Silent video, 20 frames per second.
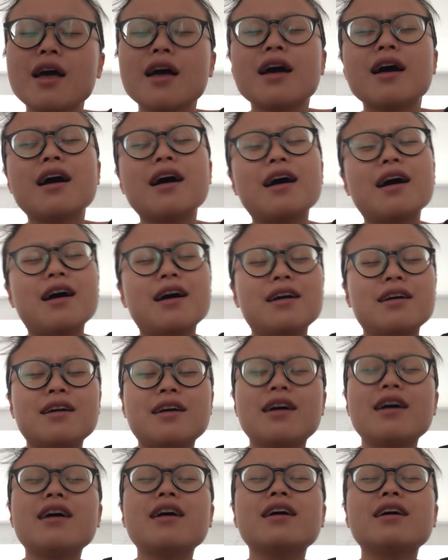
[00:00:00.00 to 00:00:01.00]
I
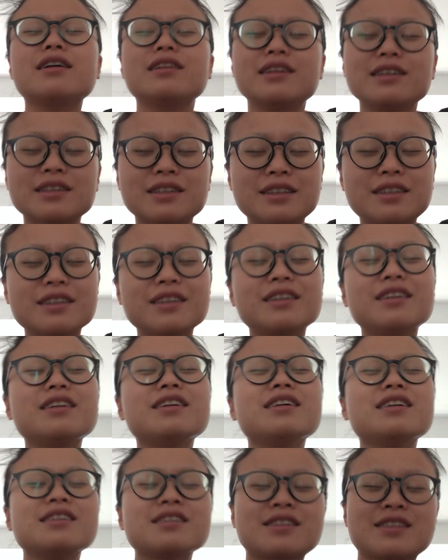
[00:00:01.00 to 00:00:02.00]
had a
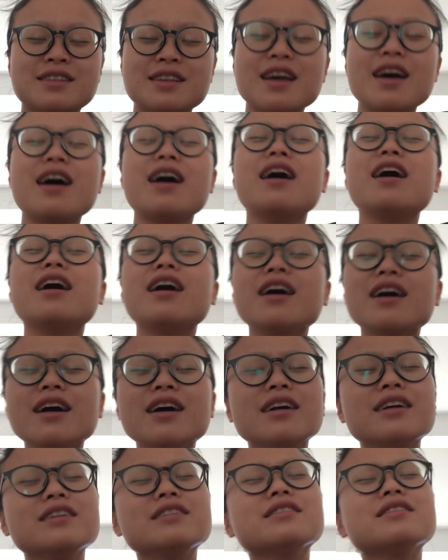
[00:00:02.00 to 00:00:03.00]
good
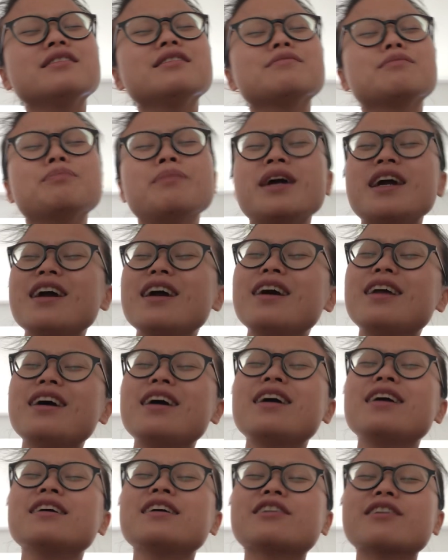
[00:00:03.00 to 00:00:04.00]
time
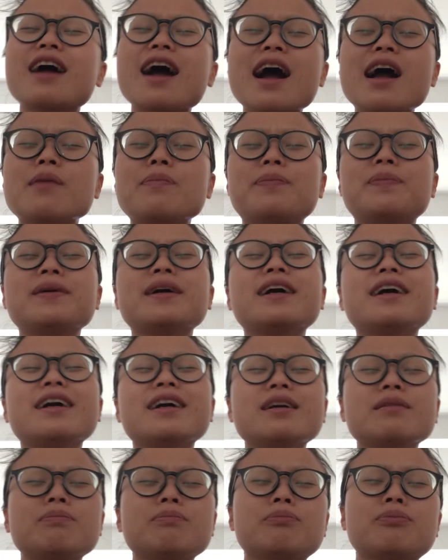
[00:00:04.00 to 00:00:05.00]
meeting great
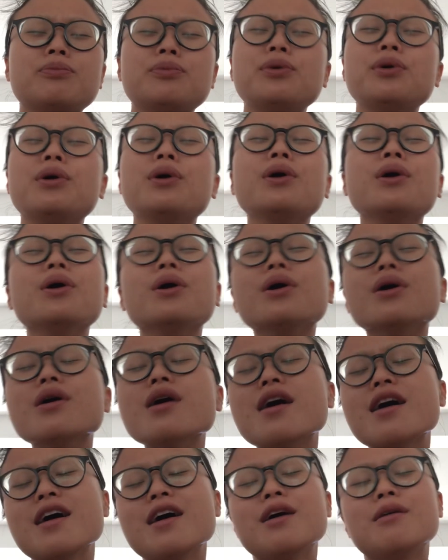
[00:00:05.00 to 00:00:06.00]
people,
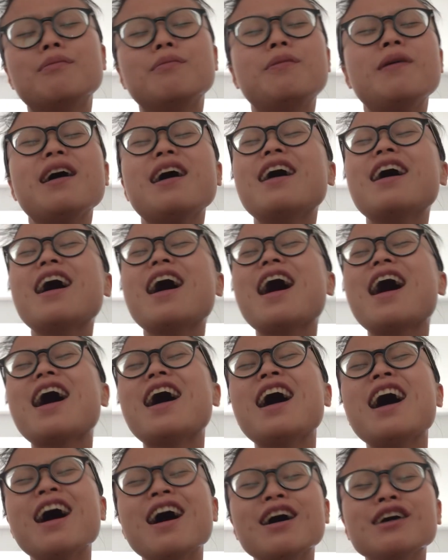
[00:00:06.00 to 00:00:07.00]
but
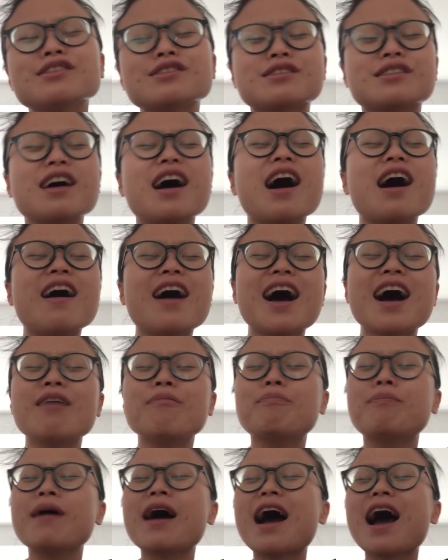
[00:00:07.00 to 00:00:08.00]
also a
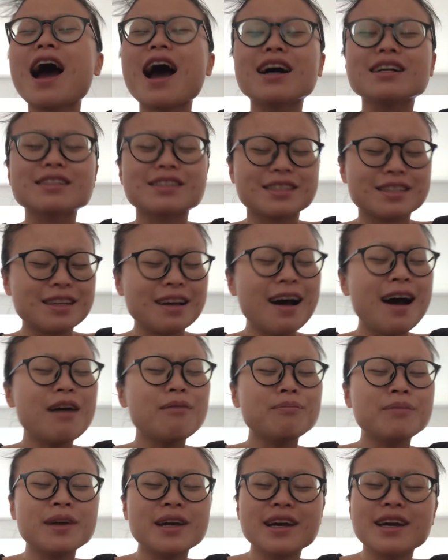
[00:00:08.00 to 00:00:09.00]
bad
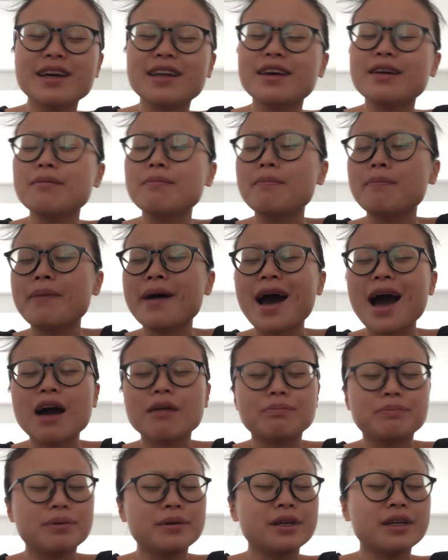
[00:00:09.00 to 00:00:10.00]
time meeting
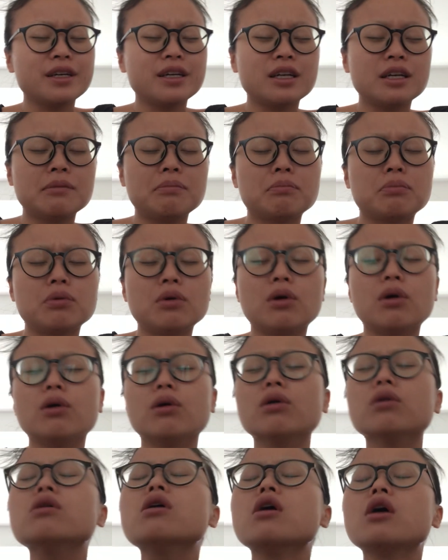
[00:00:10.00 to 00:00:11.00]
bad
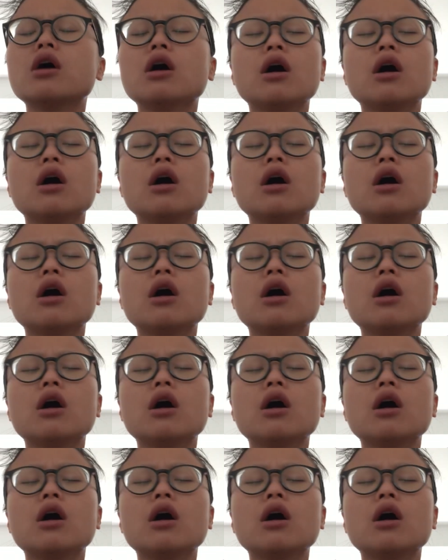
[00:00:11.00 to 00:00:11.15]
people.